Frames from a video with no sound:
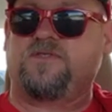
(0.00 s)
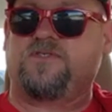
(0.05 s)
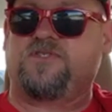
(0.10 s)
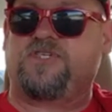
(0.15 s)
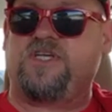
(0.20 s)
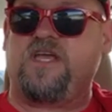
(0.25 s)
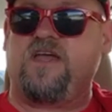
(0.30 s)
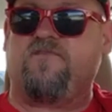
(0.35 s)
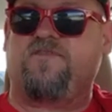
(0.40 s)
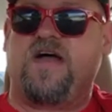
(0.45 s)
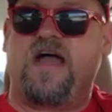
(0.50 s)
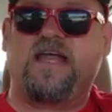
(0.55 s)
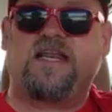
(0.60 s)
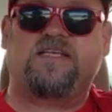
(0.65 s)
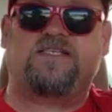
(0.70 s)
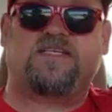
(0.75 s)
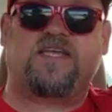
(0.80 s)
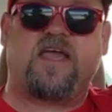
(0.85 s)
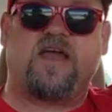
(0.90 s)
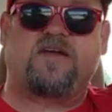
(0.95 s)

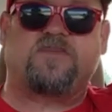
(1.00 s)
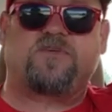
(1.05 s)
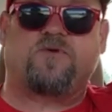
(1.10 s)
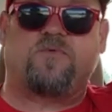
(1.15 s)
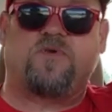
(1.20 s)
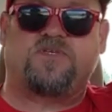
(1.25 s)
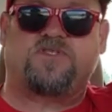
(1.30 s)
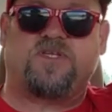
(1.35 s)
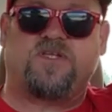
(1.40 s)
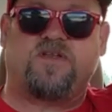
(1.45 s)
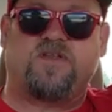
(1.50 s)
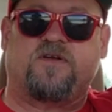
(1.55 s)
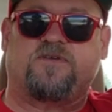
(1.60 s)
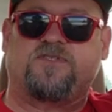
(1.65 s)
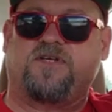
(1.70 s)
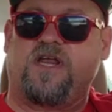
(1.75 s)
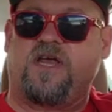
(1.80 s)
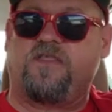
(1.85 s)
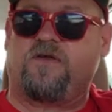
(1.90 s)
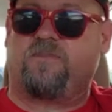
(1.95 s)
Giovanni's character
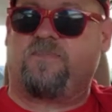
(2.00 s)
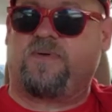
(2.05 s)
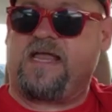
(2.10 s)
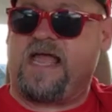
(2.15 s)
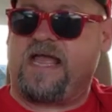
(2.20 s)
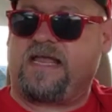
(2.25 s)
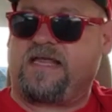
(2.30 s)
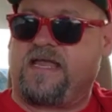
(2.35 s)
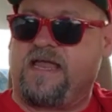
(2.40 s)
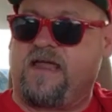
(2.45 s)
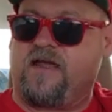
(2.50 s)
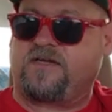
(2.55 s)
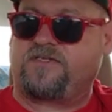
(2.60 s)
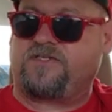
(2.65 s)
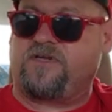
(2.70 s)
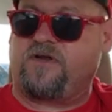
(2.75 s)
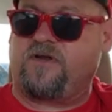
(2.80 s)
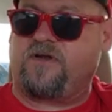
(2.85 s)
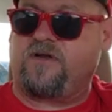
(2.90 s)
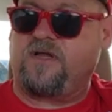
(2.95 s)
there's another black
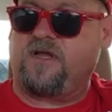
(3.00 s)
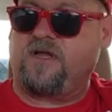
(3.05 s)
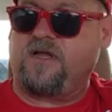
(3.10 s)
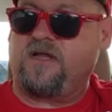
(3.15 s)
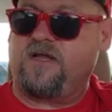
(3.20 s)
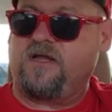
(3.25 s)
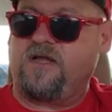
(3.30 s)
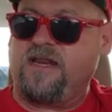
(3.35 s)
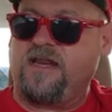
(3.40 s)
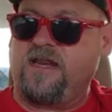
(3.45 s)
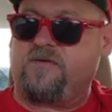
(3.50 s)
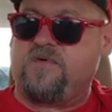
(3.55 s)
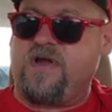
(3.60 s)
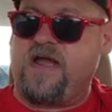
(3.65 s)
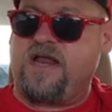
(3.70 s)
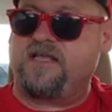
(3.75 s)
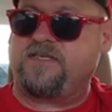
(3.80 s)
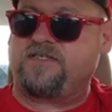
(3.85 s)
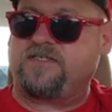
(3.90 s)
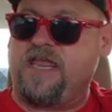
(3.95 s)
character. I didn't
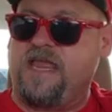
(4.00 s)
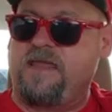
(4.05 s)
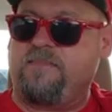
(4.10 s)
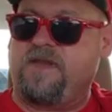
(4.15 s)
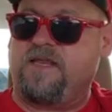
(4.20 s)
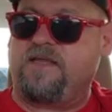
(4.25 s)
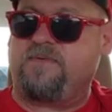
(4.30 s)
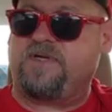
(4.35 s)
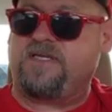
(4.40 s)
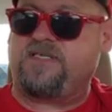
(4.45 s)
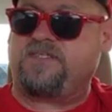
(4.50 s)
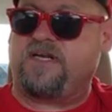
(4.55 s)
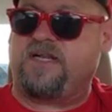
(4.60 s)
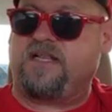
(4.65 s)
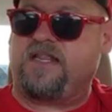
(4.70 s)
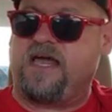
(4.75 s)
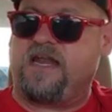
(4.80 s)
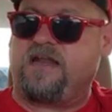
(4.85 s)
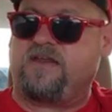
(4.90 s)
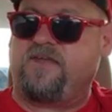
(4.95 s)
write his name in it, but he's in
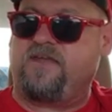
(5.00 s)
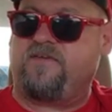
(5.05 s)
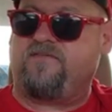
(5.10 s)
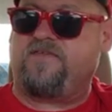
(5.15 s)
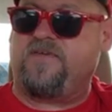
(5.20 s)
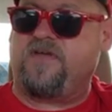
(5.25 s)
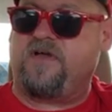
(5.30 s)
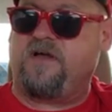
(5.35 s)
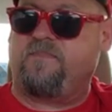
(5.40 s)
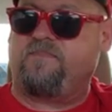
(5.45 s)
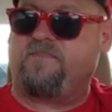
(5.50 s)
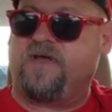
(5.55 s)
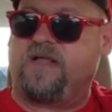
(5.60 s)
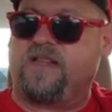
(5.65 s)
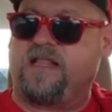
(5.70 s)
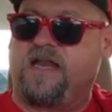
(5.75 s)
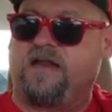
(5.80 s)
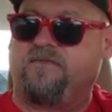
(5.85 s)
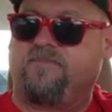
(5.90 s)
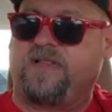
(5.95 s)
a lot of good a
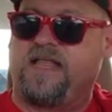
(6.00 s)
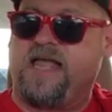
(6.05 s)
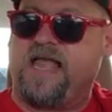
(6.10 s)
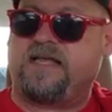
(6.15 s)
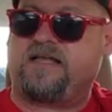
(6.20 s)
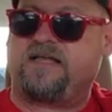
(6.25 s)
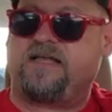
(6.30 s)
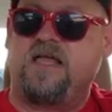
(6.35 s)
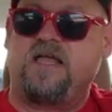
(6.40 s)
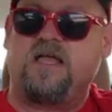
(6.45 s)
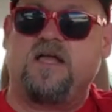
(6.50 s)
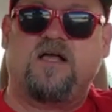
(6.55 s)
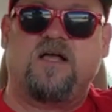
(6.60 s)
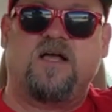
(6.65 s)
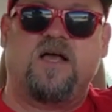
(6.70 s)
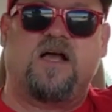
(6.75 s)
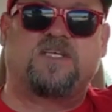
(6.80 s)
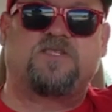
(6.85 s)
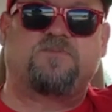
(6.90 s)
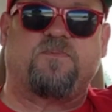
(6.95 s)
lot of black
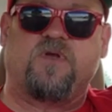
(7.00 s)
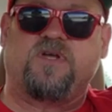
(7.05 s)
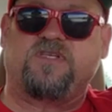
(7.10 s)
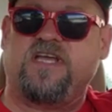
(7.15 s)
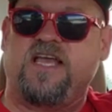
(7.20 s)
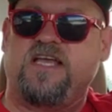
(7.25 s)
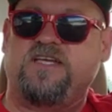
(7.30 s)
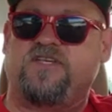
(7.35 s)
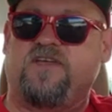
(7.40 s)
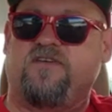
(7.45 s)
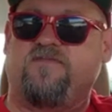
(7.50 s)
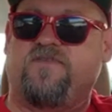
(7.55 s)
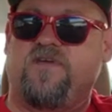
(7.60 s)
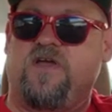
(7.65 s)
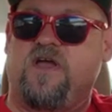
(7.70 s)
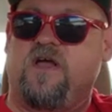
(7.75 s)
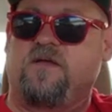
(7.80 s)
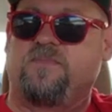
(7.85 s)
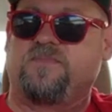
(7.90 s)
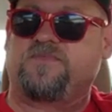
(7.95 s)
exploitation
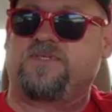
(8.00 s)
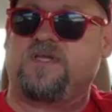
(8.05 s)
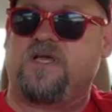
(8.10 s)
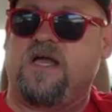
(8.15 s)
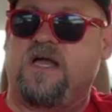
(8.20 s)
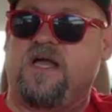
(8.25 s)
films,